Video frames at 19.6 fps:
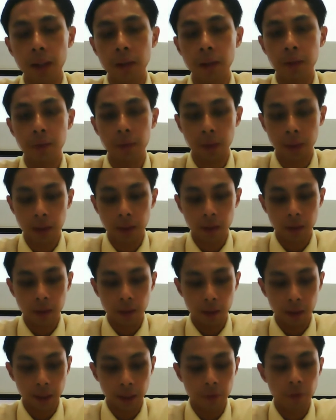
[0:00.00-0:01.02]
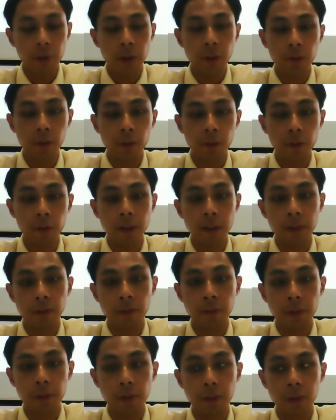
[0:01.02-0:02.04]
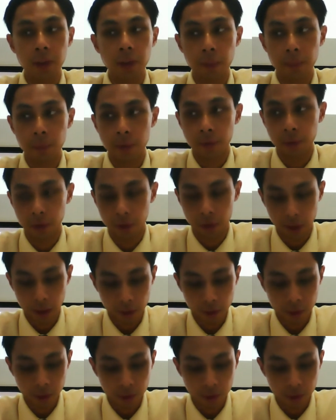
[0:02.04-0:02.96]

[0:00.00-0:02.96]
to again reinforce a few tips on how